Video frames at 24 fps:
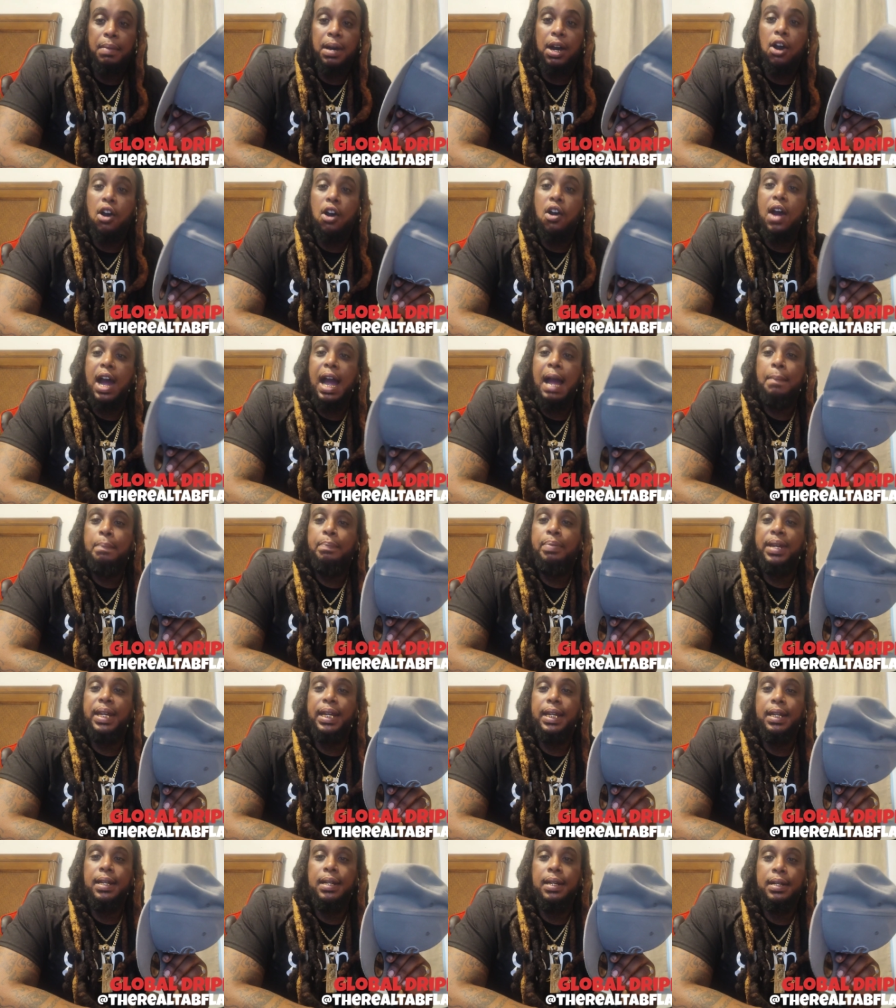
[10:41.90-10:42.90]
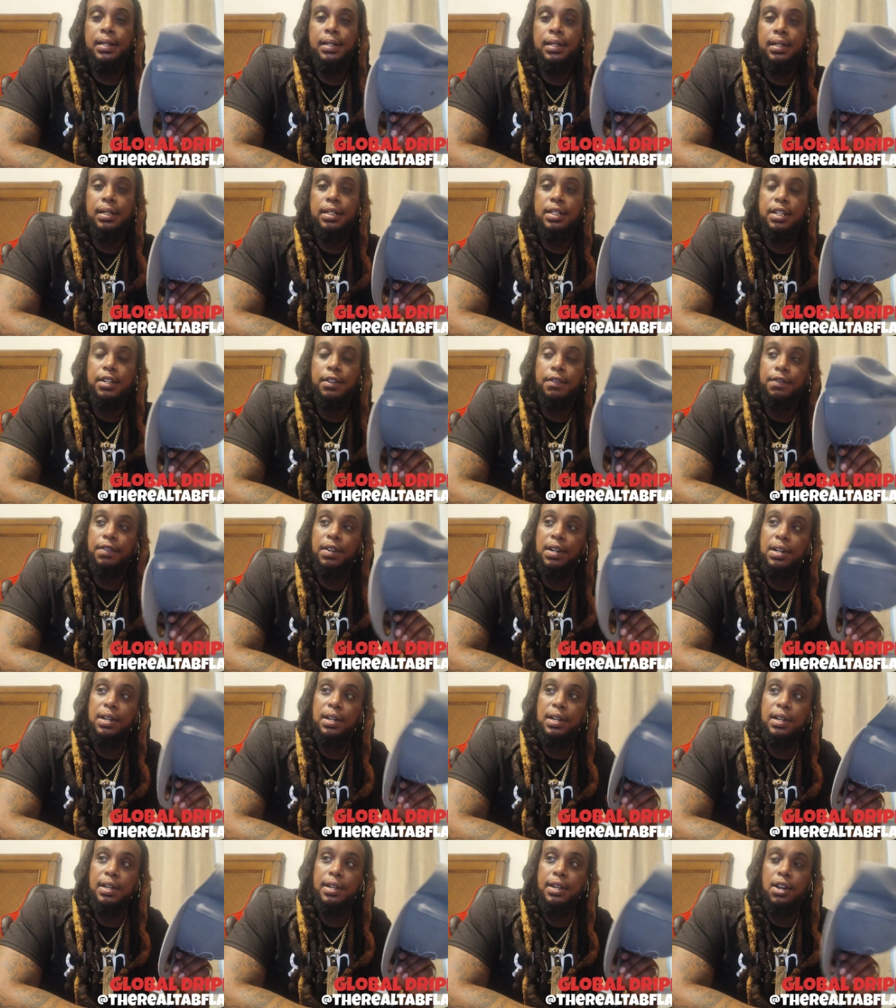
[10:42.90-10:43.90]
But RIP to
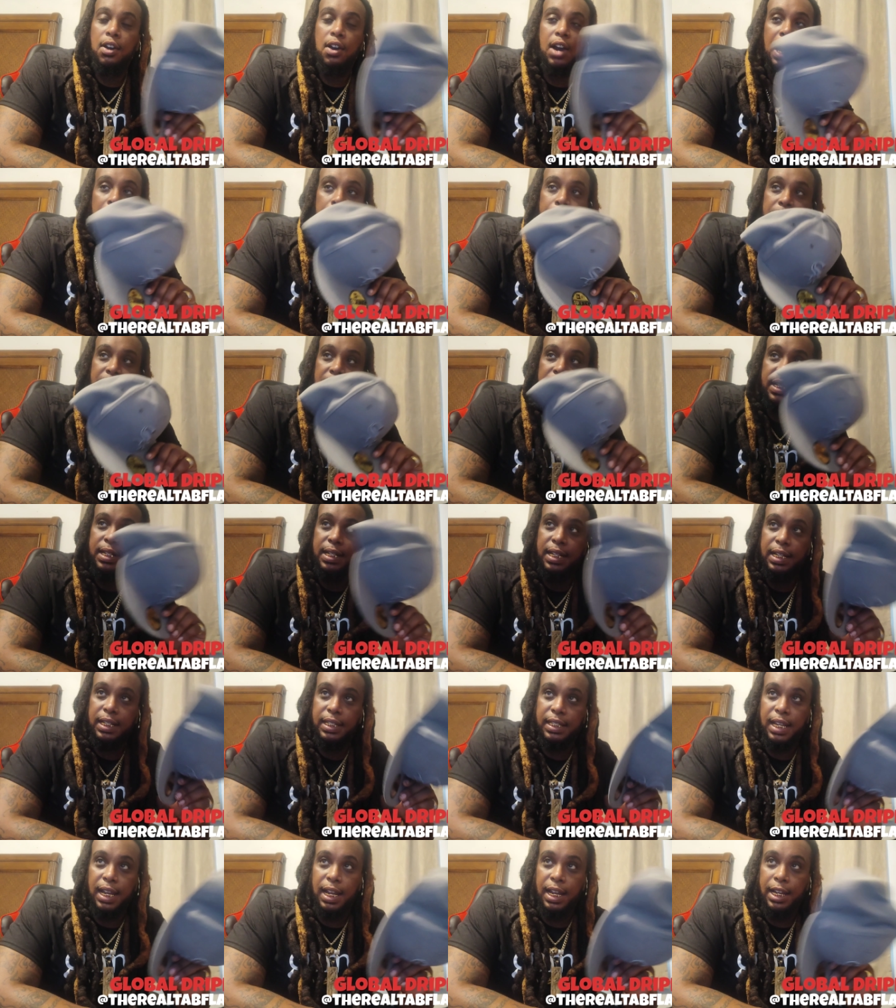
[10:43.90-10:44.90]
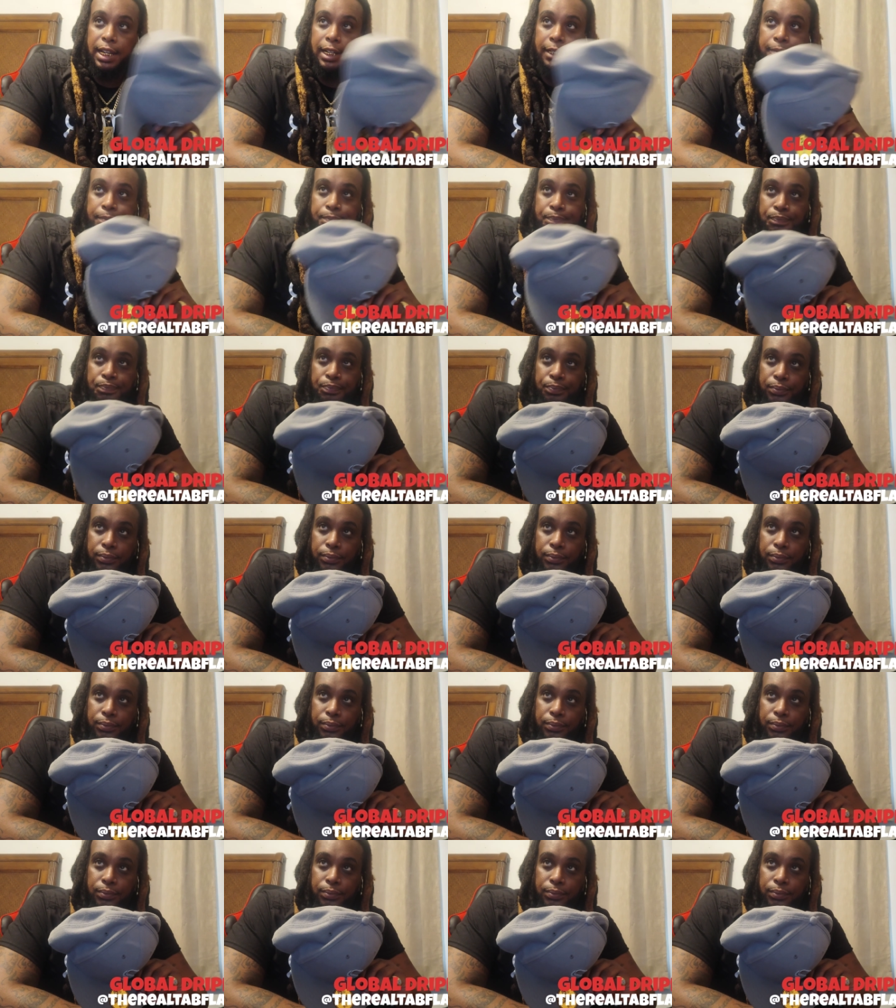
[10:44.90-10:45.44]
Von, RIP to D Thing,